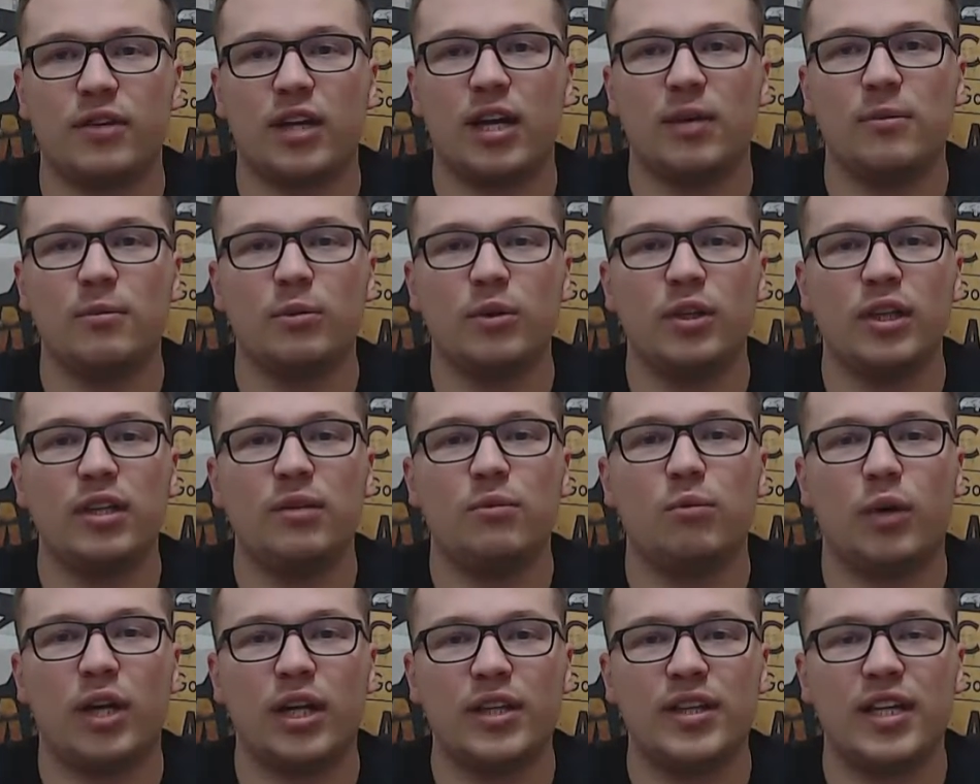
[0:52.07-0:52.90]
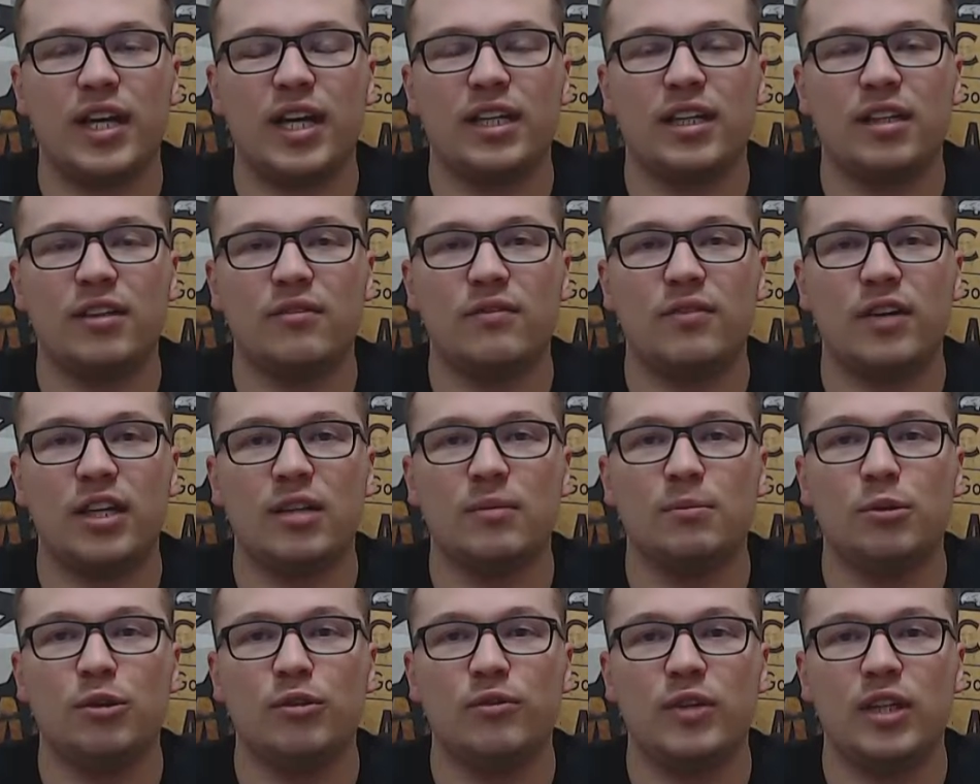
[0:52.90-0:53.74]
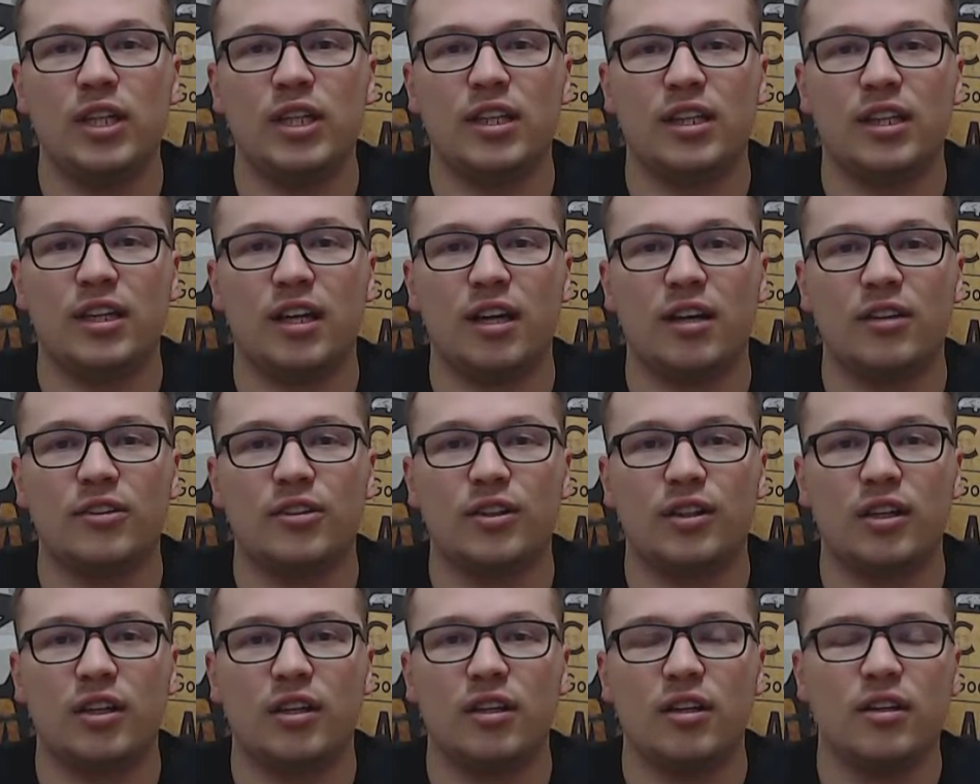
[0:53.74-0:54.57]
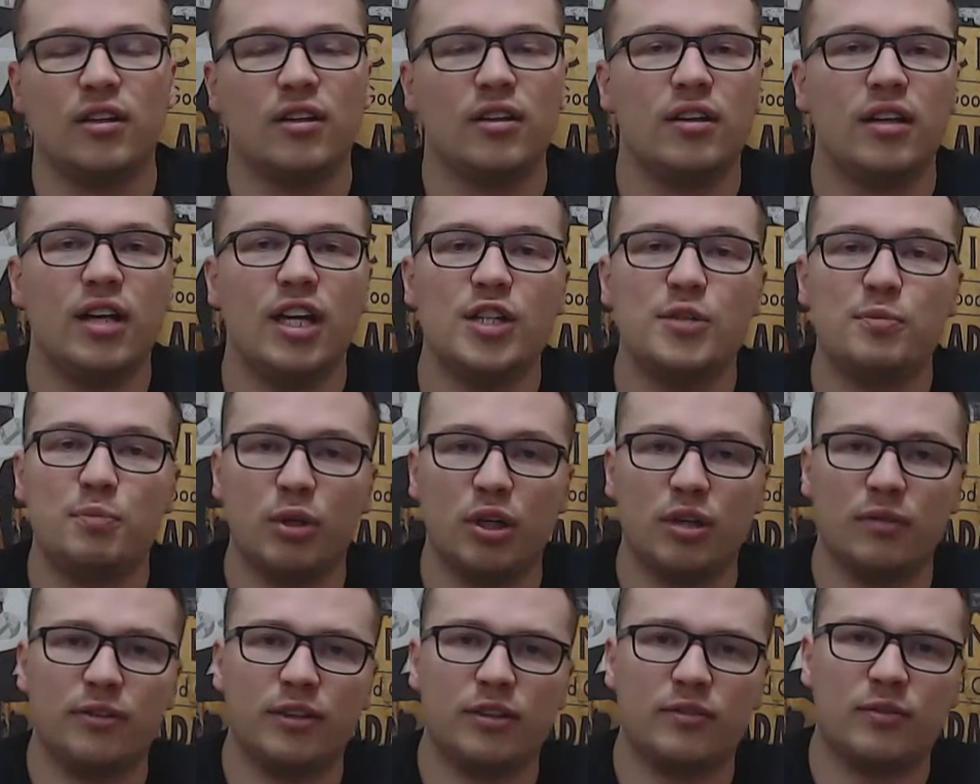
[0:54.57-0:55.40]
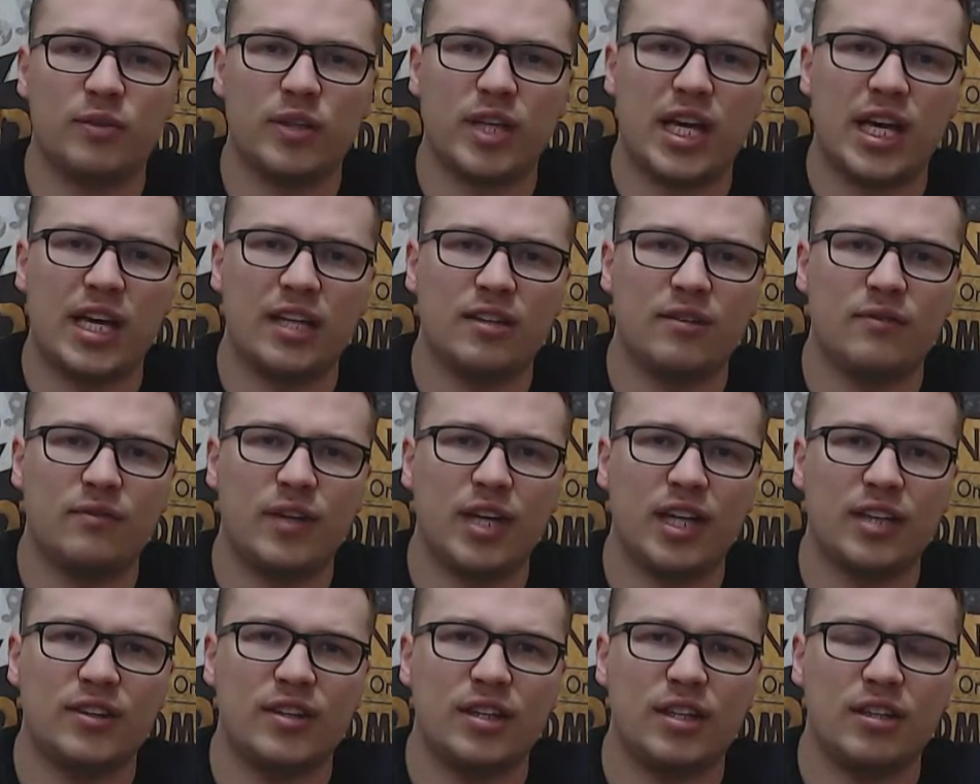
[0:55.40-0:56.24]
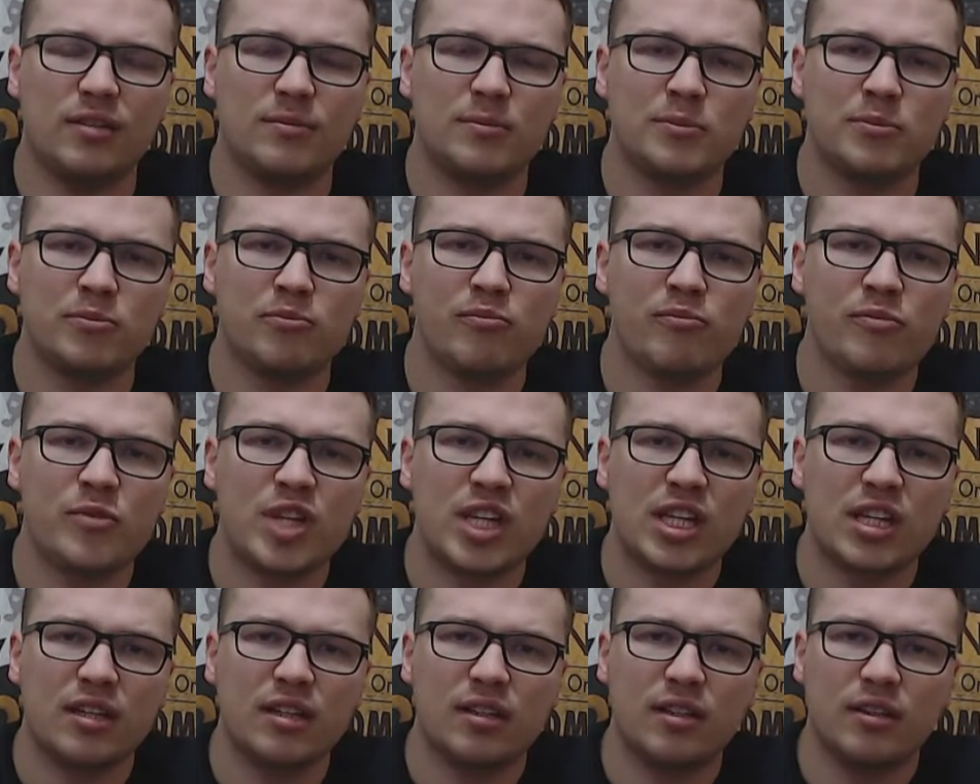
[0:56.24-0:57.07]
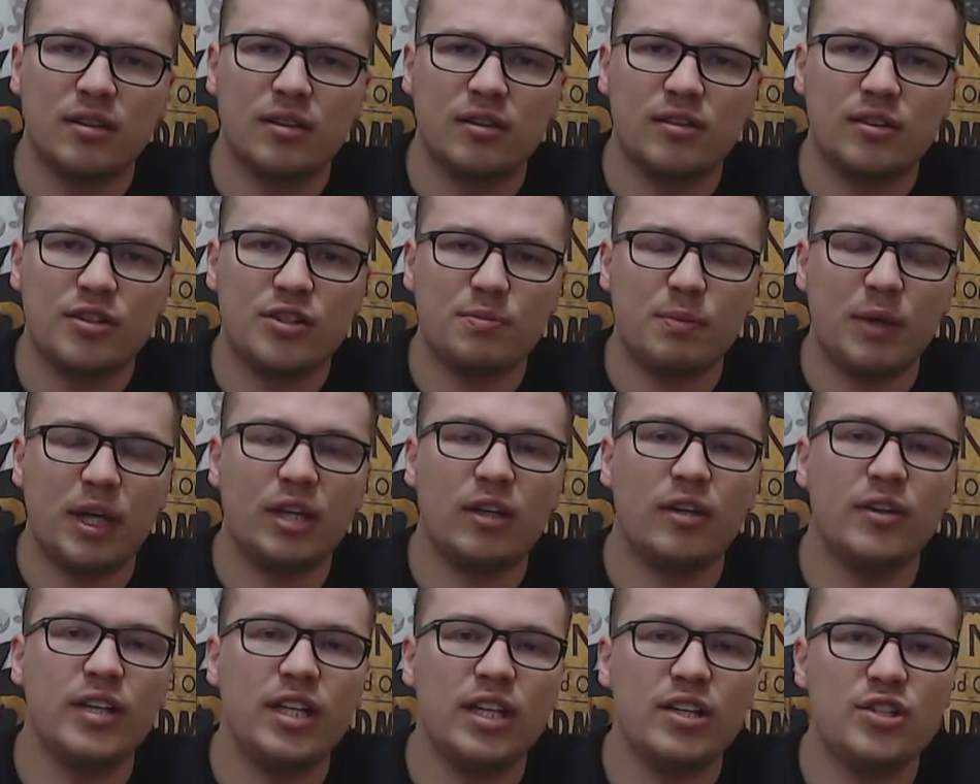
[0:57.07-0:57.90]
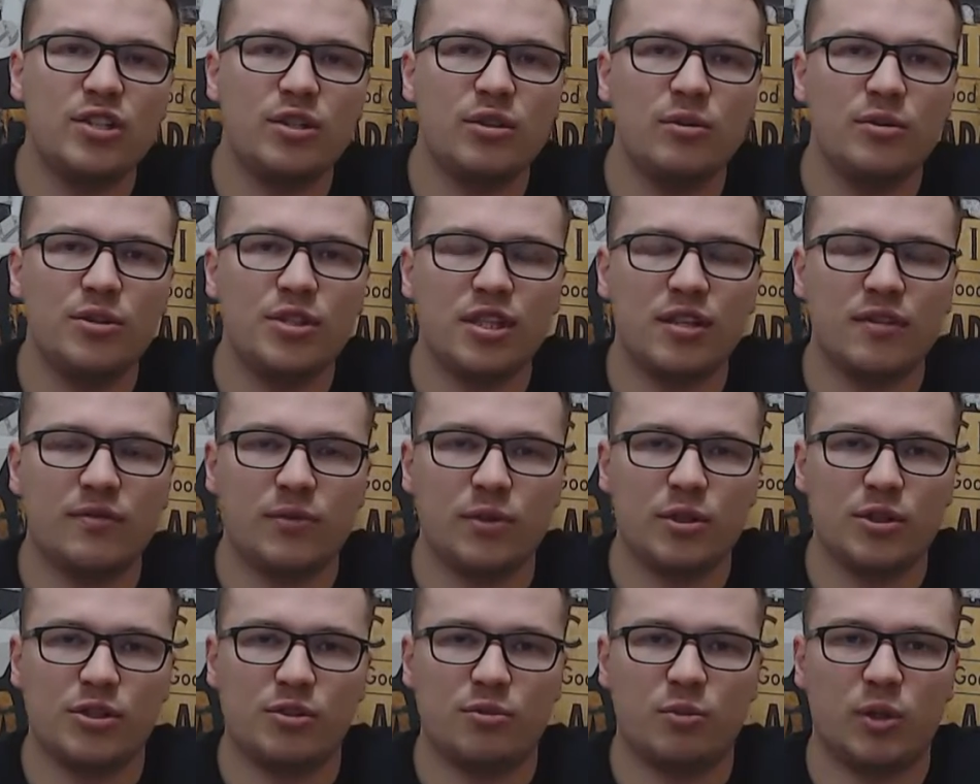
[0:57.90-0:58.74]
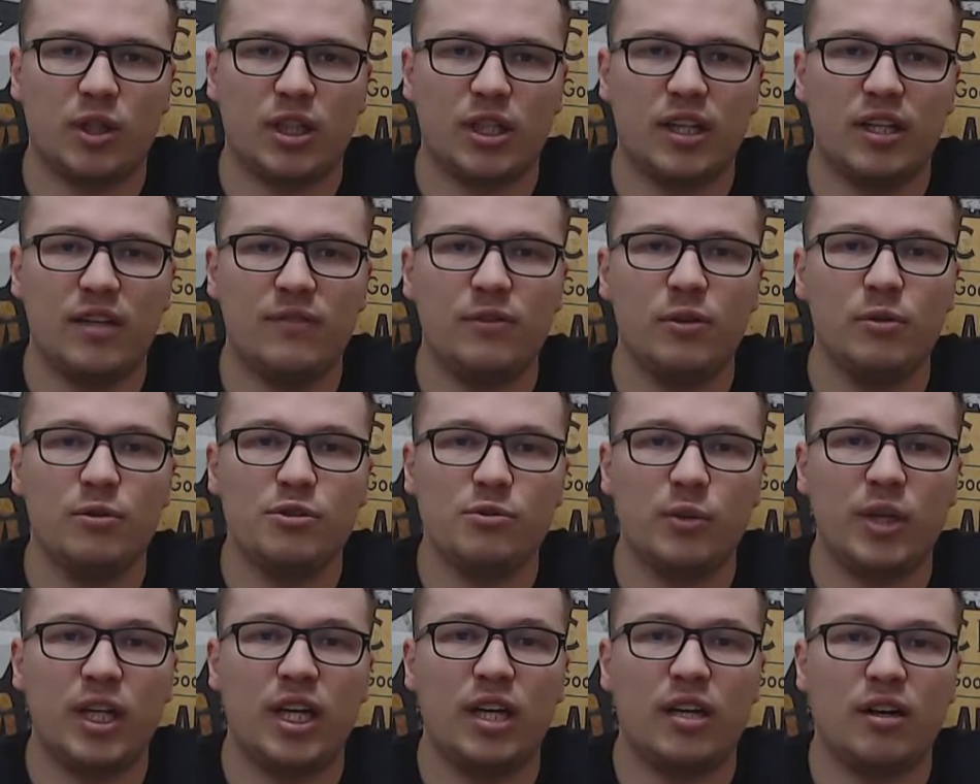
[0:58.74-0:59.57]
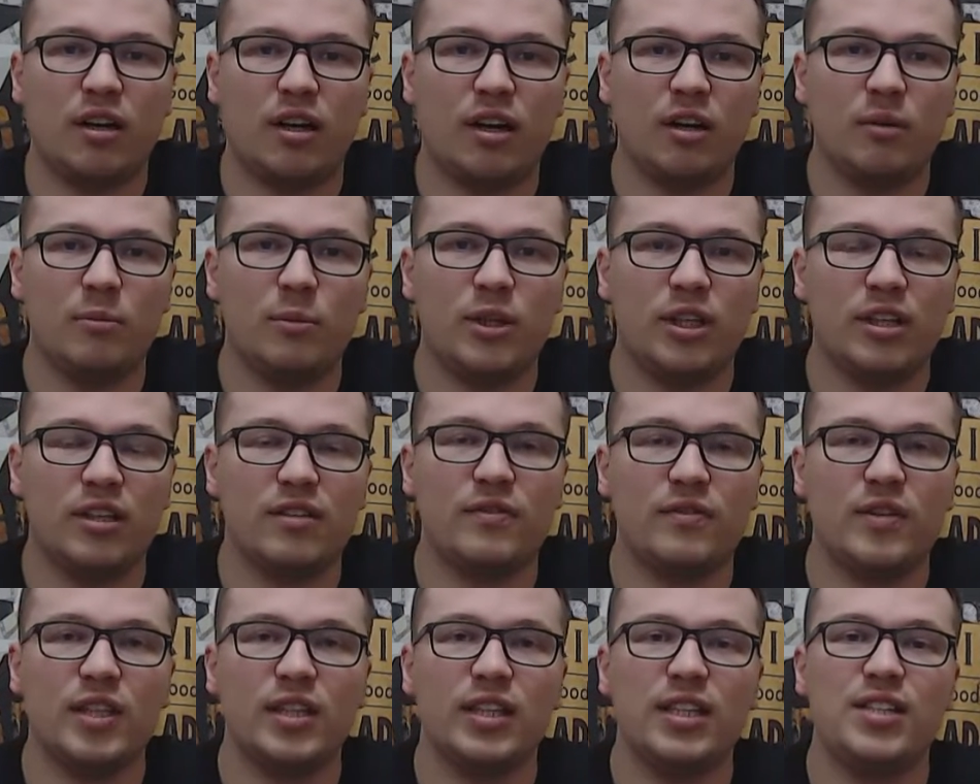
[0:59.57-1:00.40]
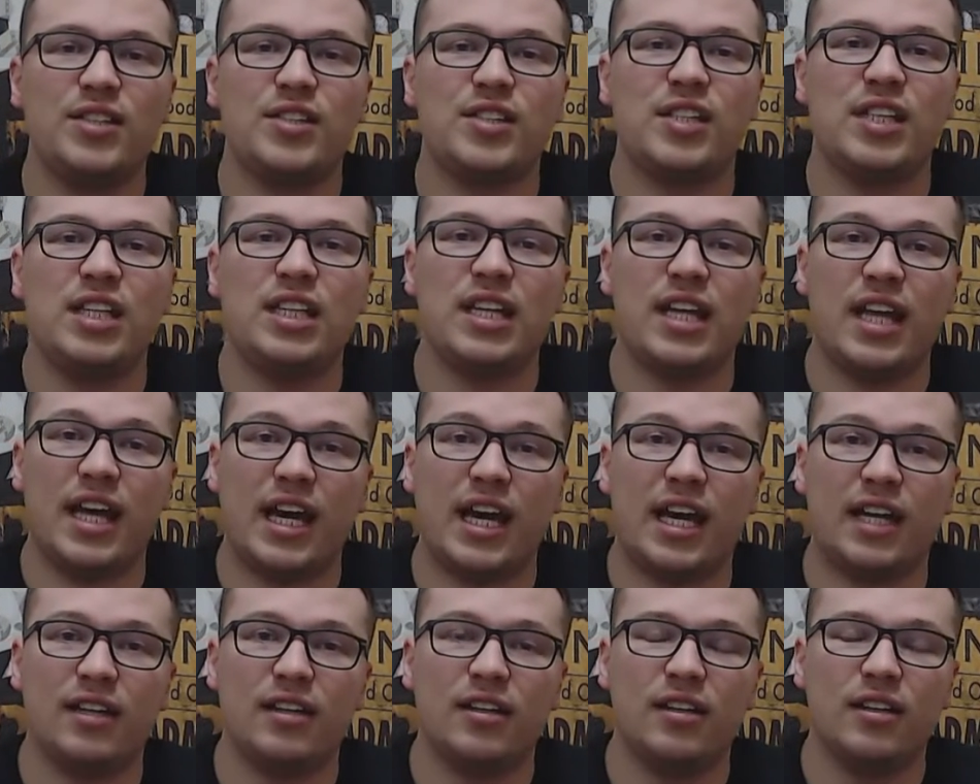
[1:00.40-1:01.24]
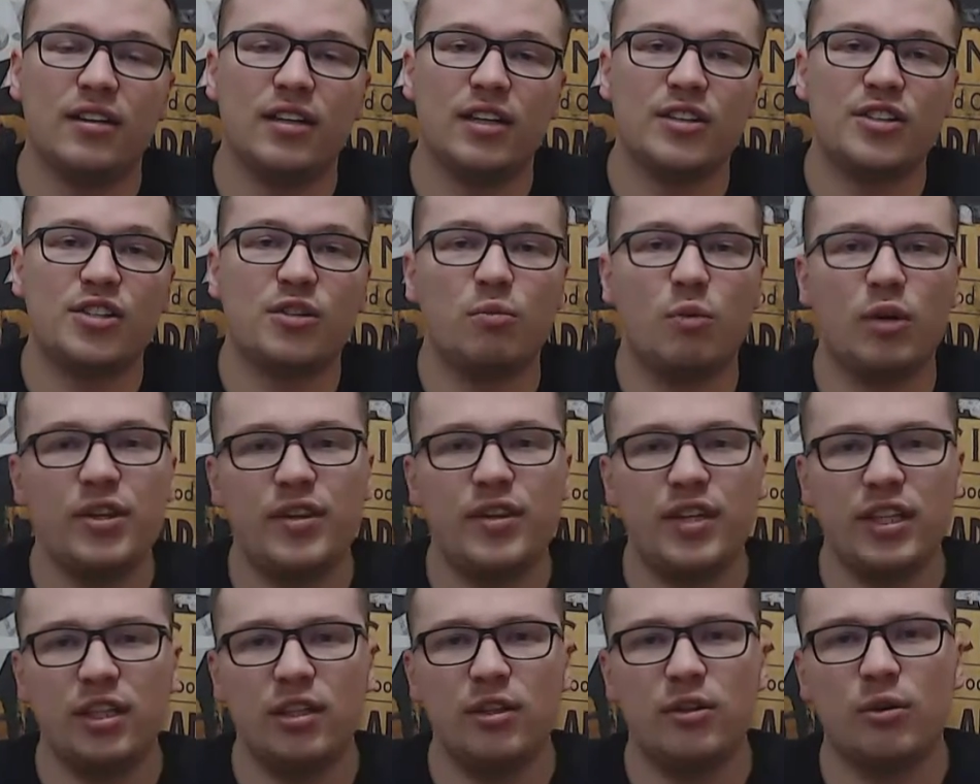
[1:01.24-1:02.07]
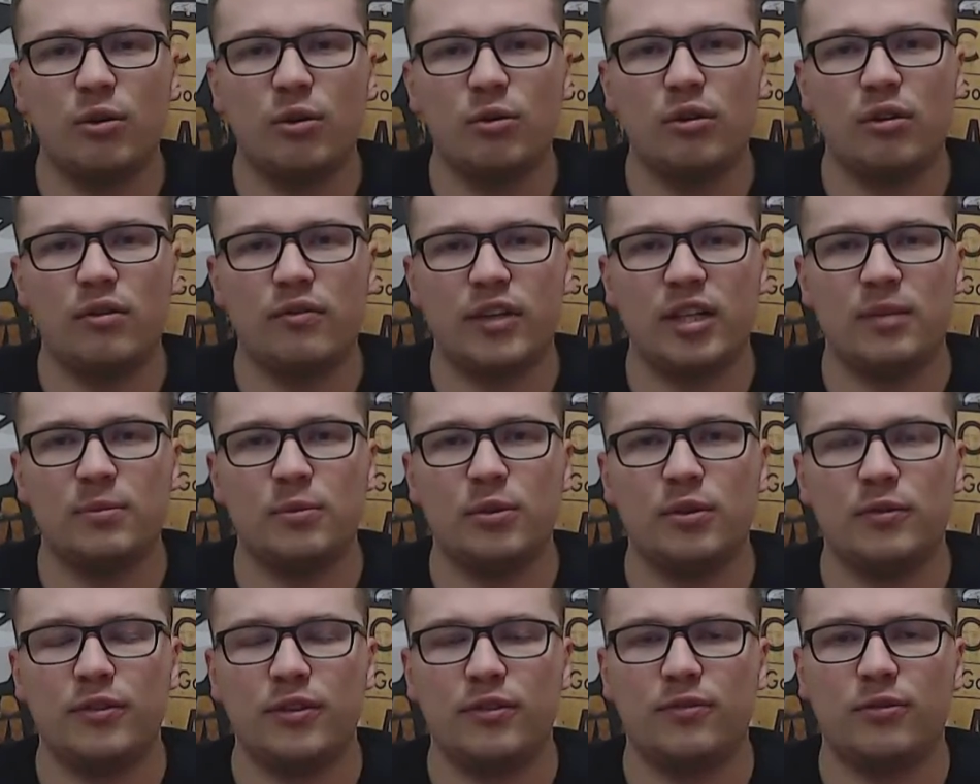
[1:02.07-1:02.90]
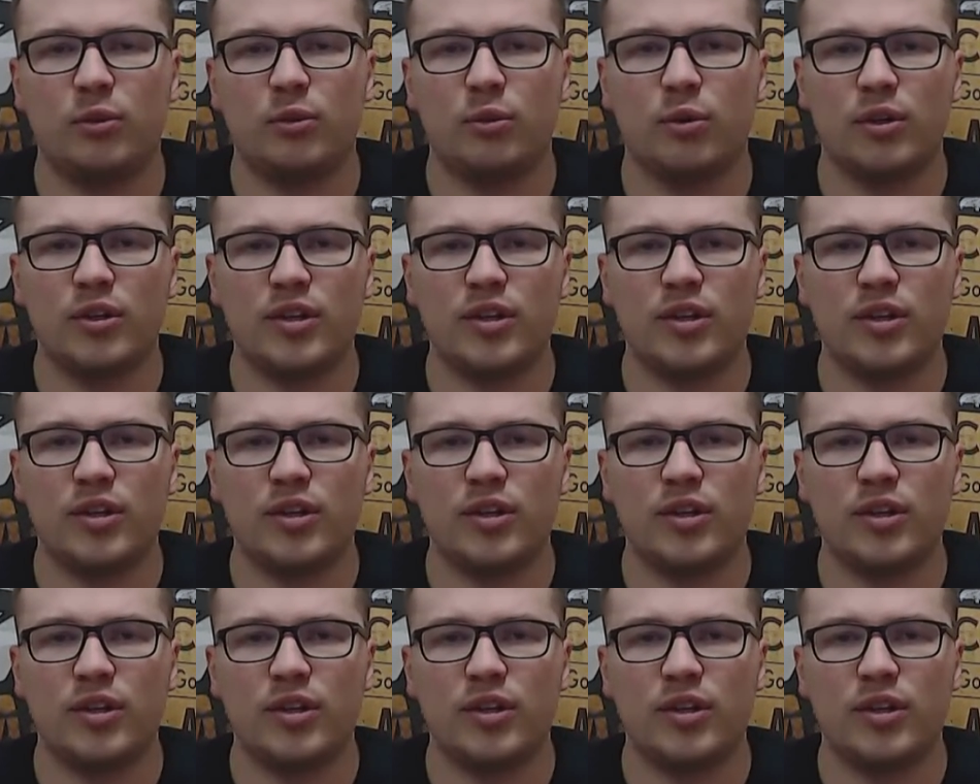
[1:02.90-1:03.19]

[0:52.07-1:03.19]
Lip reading: I really want that in a Venom movie. The character is perfect for that, and the fact that despite all the issues in the first one, if it was rated R, we could have at least seen that. That's the one thing you go to a Venom movie for.